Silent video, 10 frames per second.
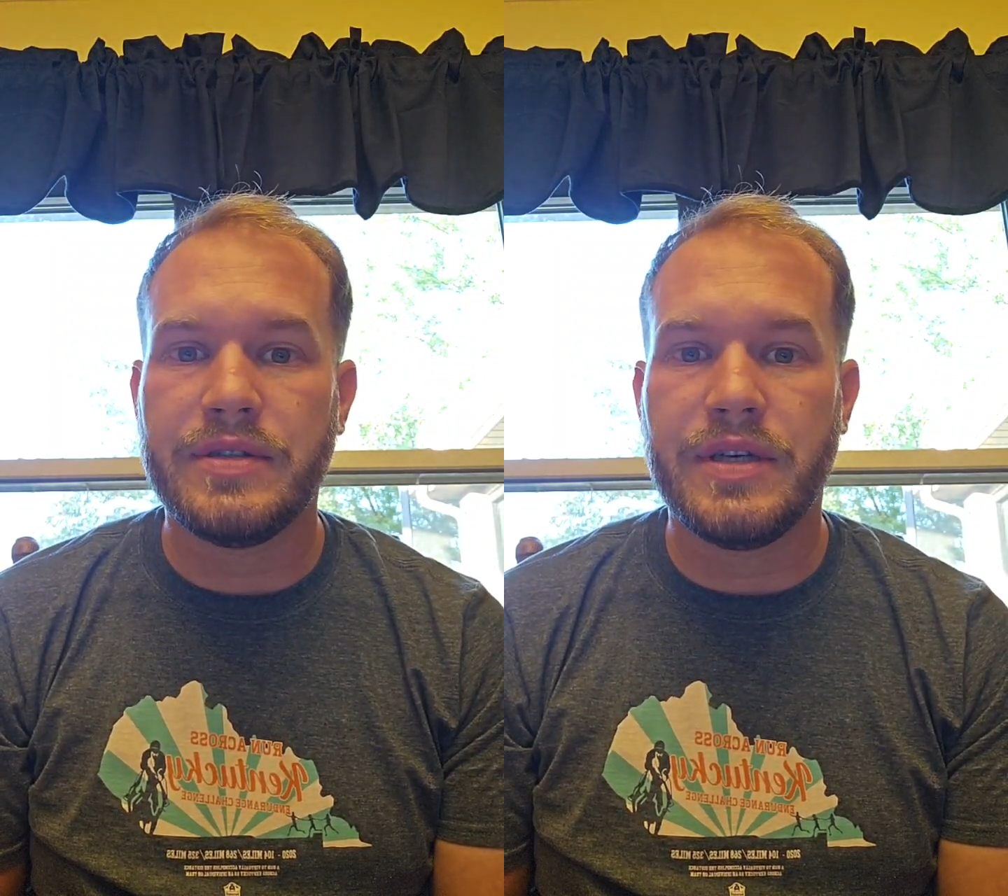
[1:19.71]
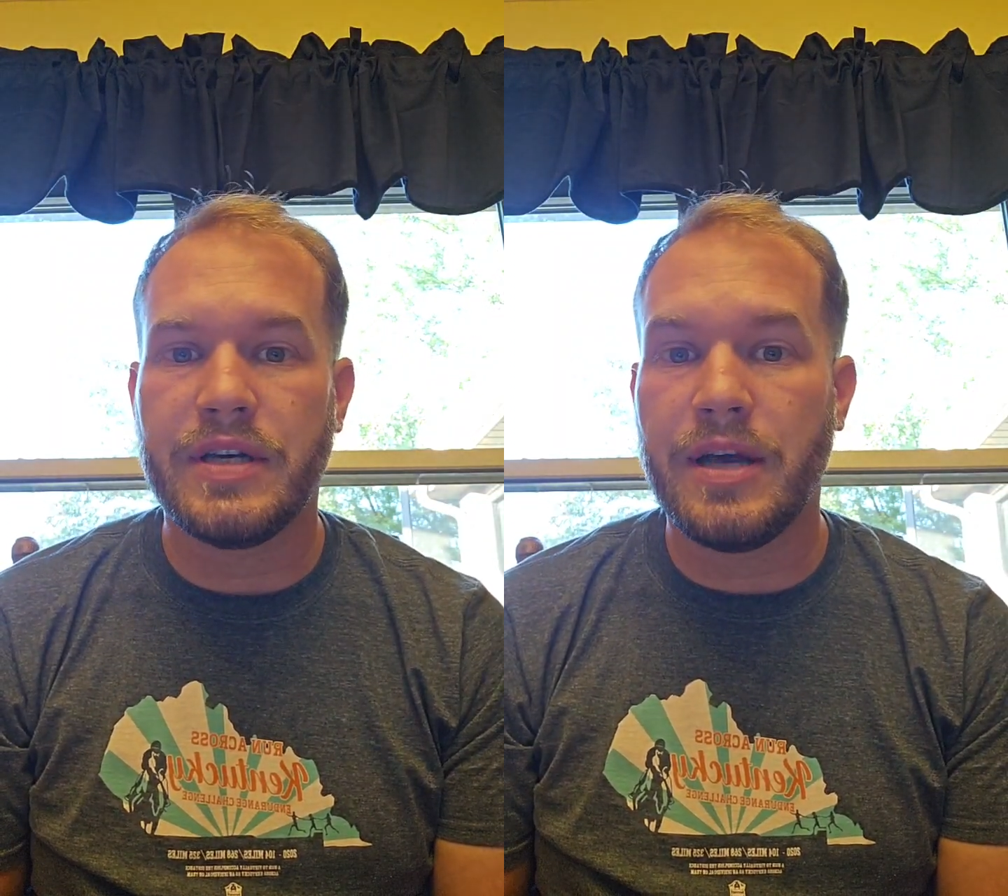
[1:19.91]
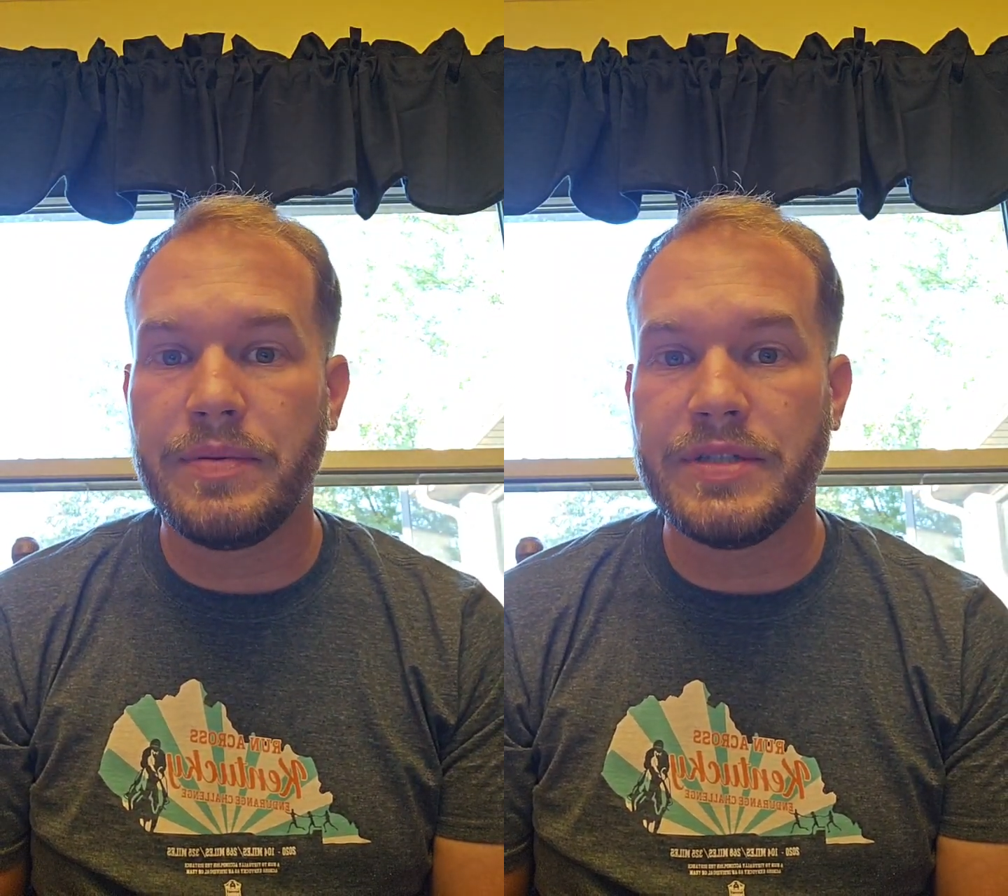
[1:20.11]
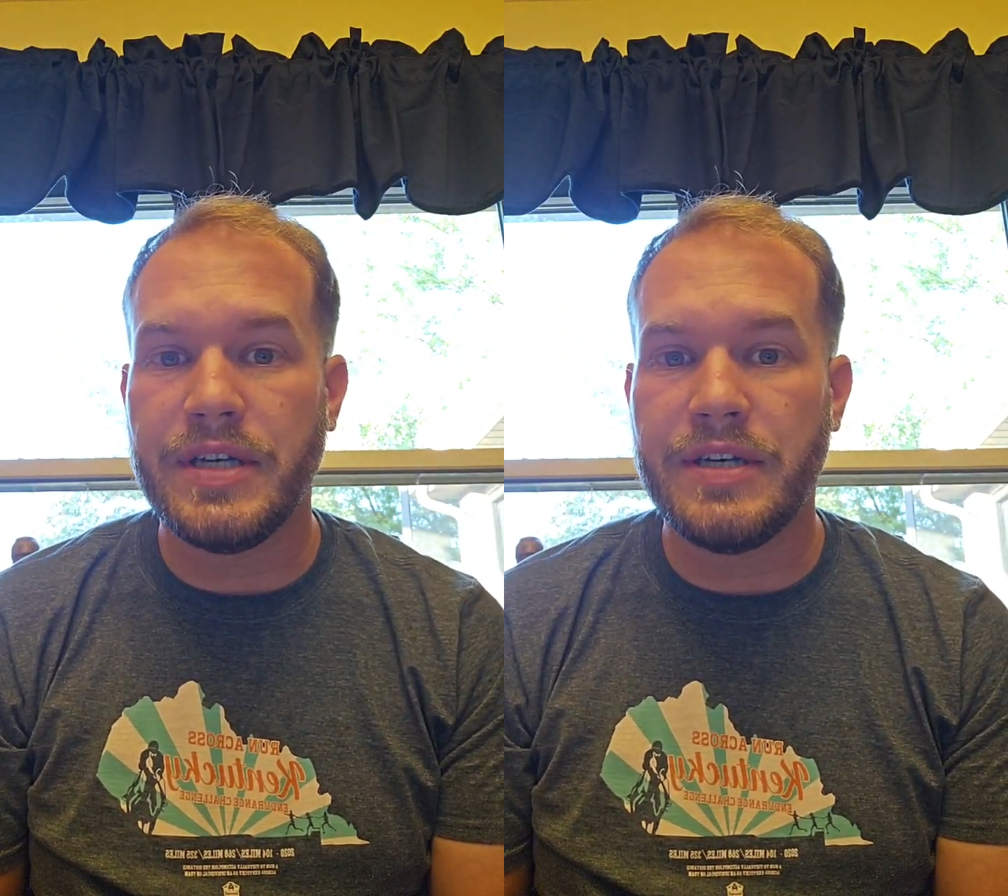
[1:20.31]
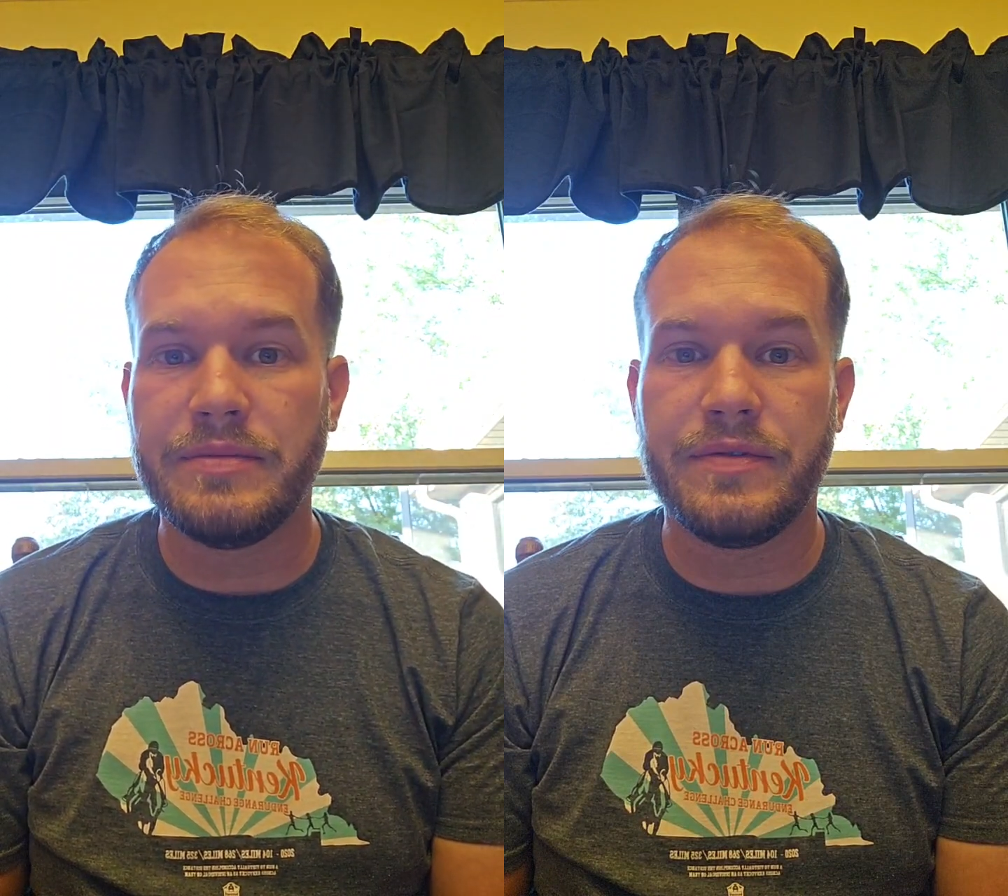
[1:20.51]

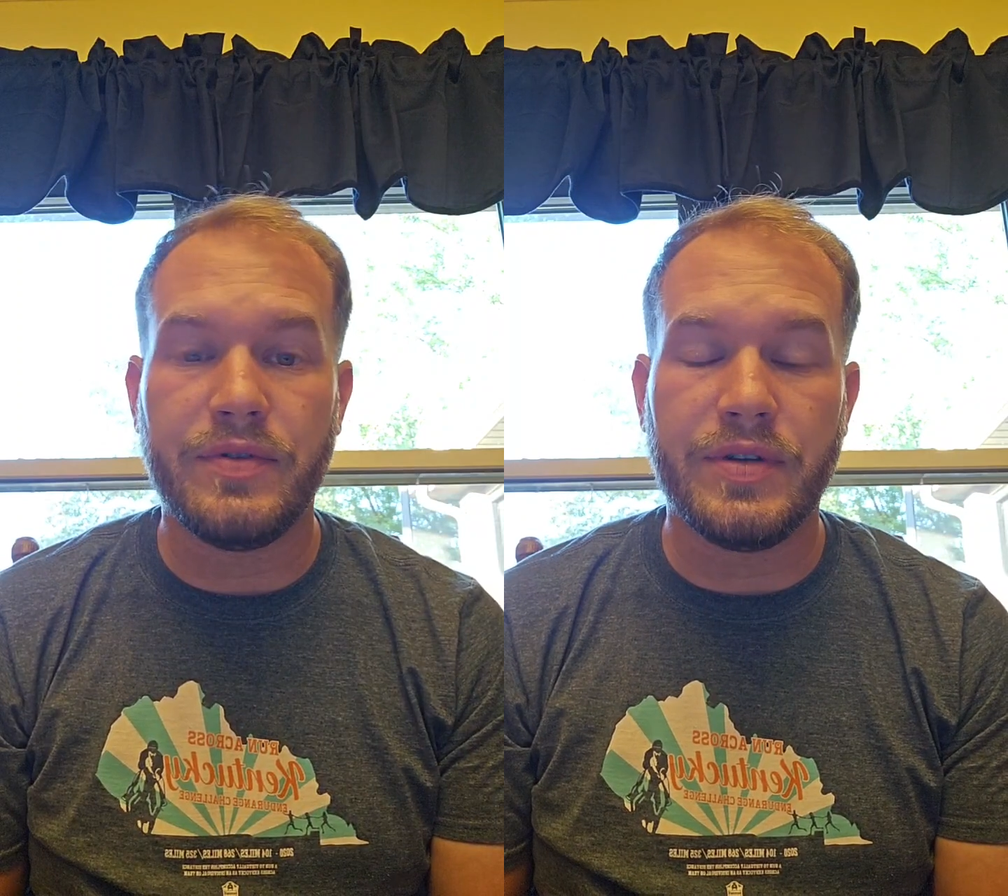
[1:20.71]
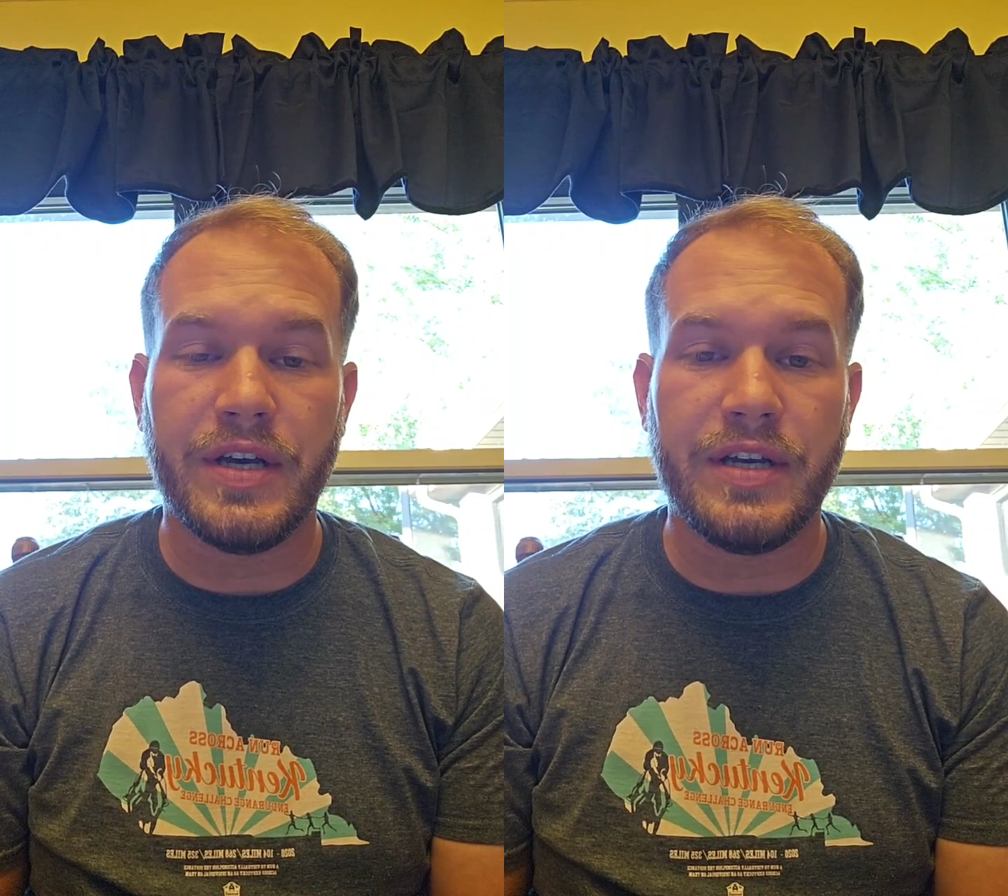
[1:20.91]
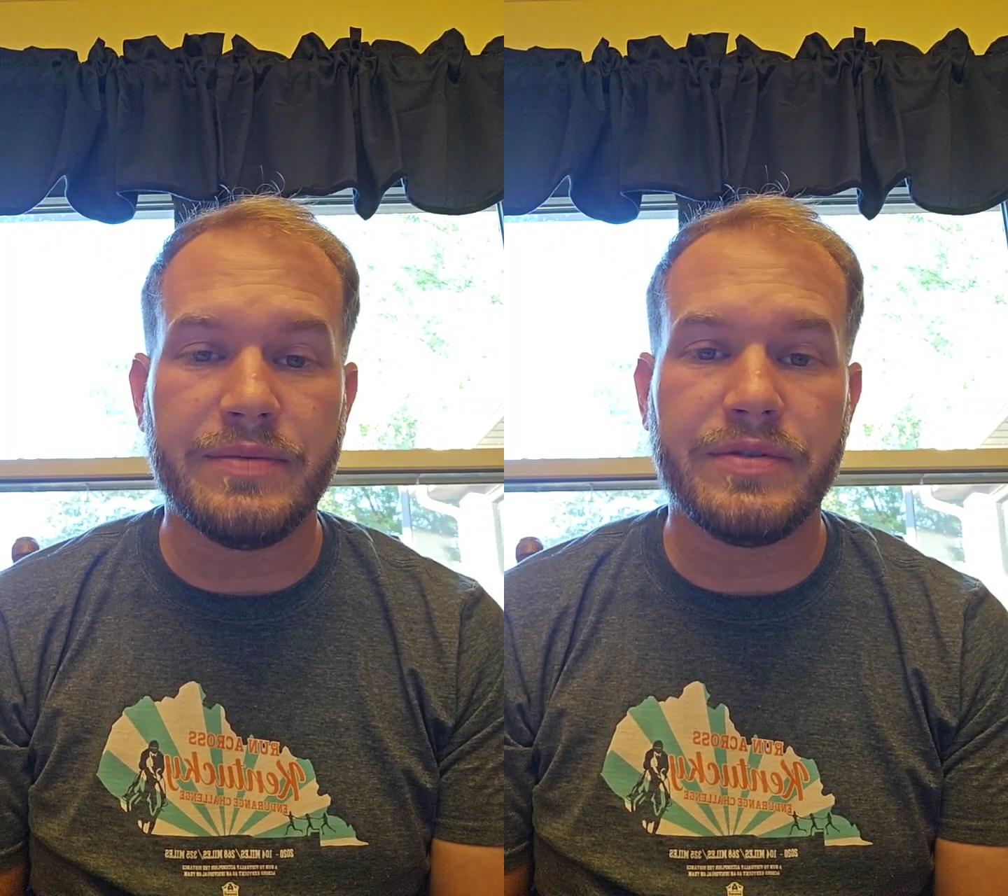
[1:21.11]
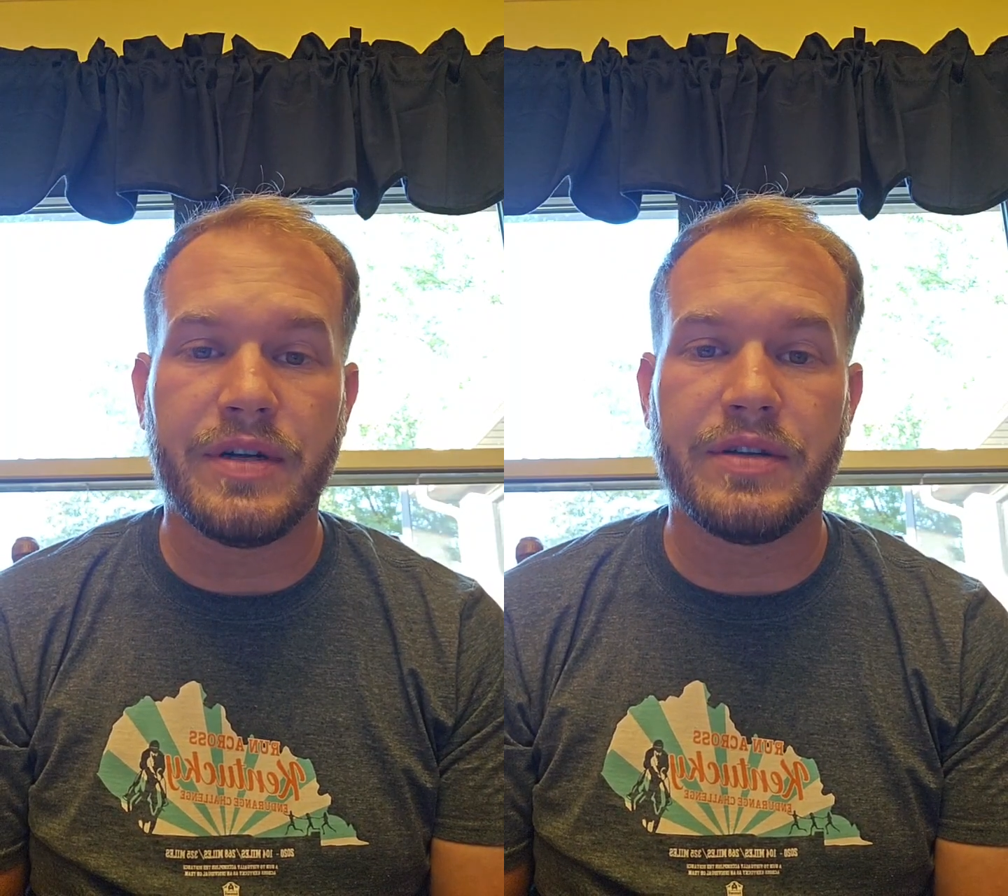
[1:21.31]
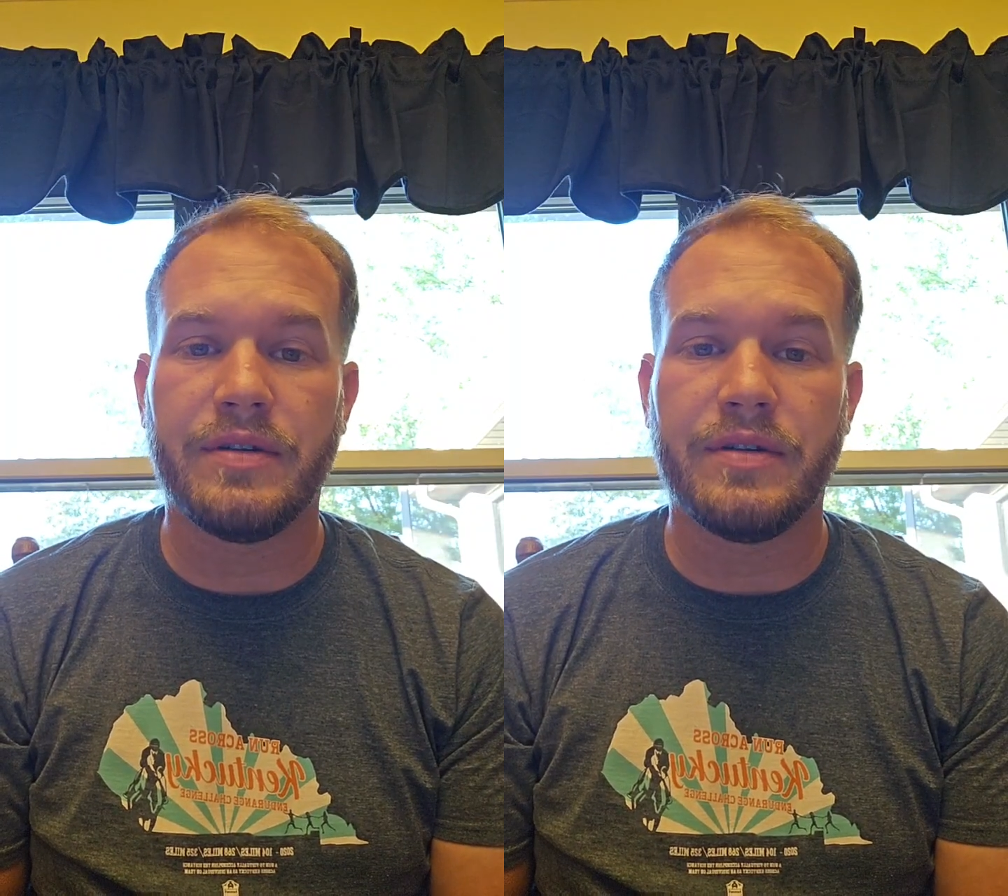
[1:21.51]
throughout